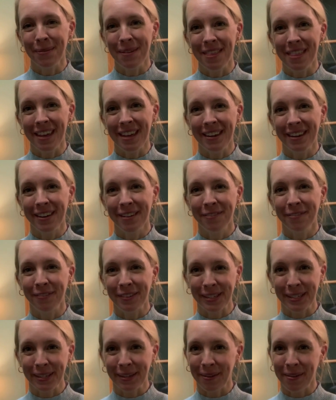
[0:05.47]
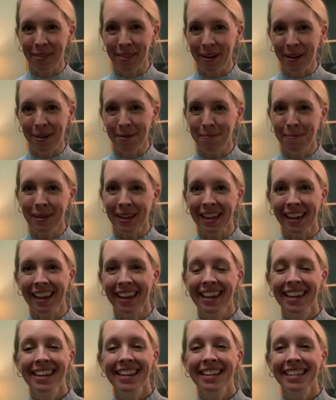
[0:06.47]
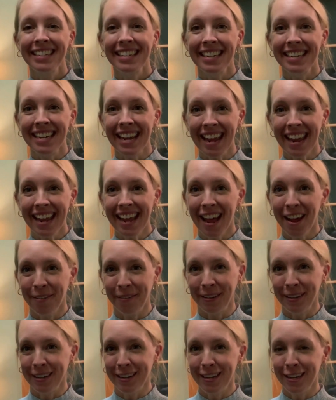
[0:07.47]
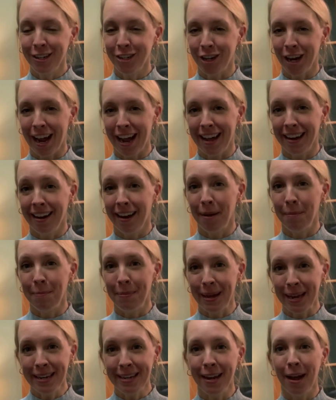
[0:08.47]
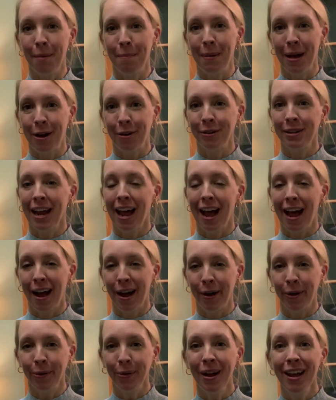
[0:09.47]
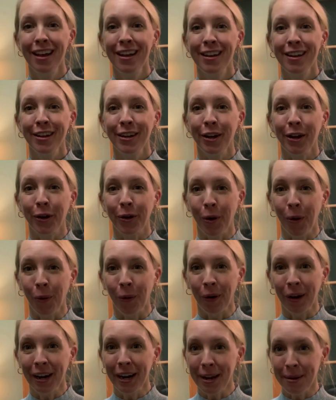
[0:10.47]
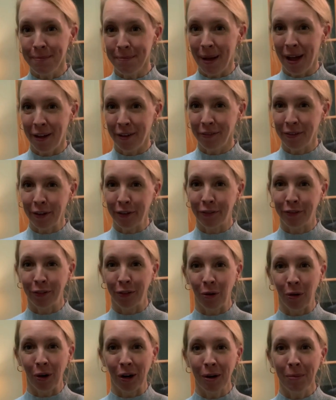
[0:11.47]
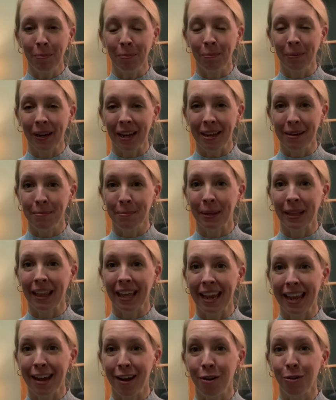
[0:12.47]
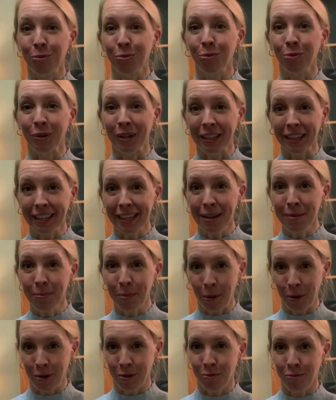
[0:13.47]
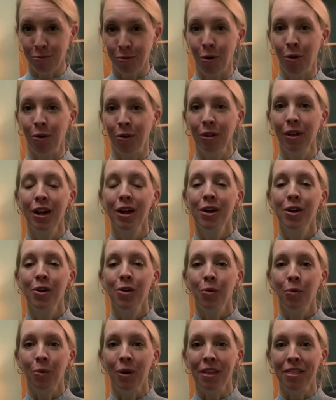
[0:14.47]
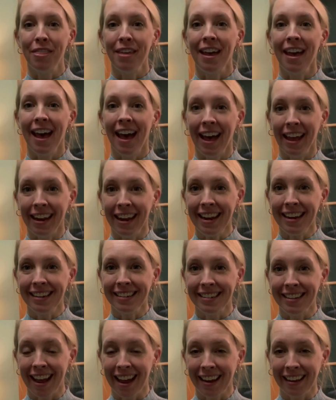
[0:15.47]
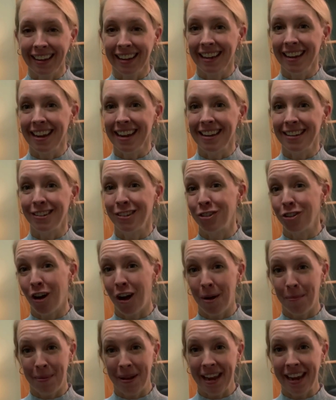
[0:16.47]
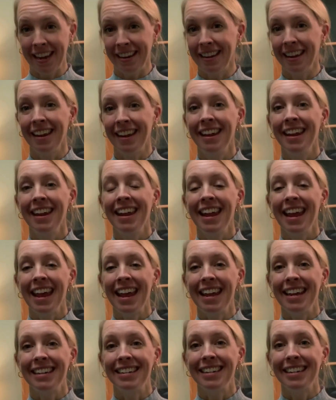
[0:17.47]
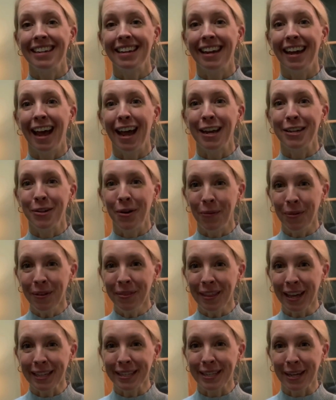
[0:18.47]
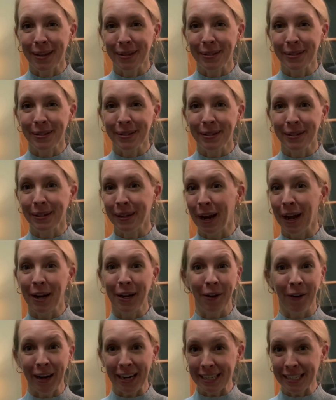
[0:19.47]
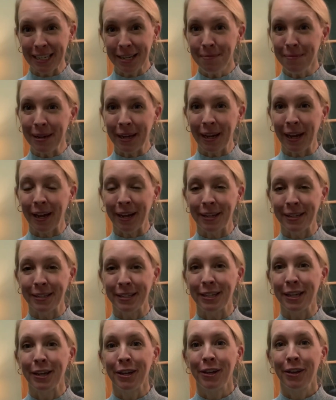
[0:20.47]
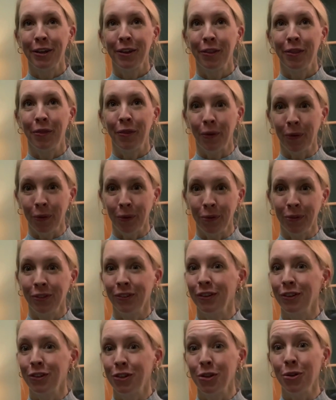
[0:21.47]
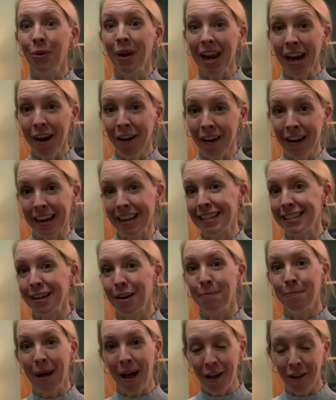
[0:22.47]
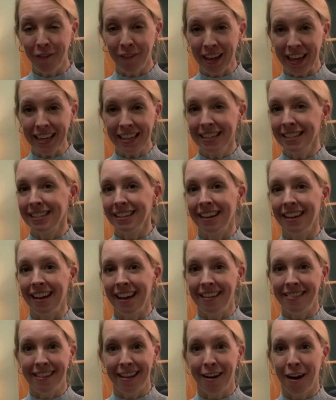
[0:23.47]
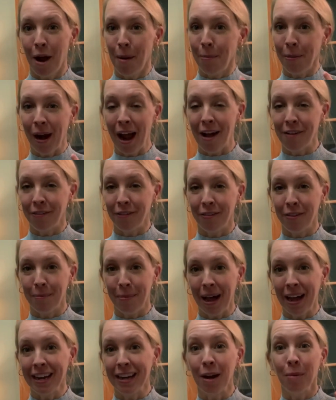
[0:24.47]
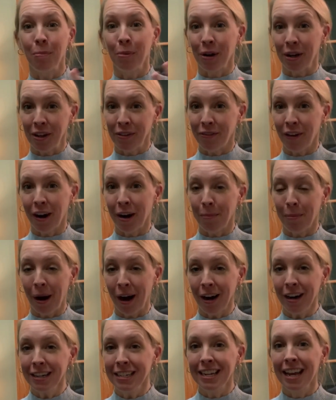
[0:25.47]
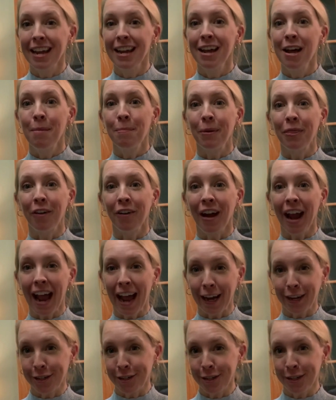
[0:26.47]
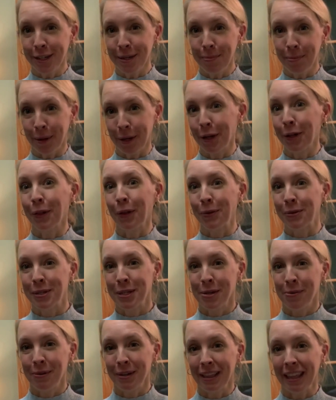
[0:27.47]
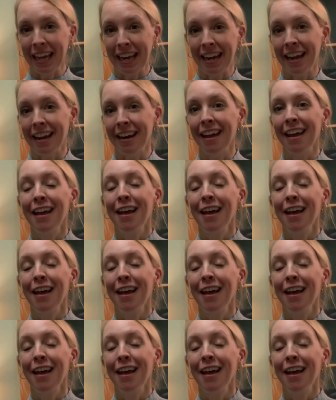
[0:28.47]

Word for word: Within Physical Therapy. Today I wanted to chat a bit about how your core and pelvic floor can play a really important role with headache, neck, and jaw pain. And I know that that sounds kind of crazy because those two areas, our pelvis and the upper half of the body, are pretty far apart, but they're actually pretty closely related.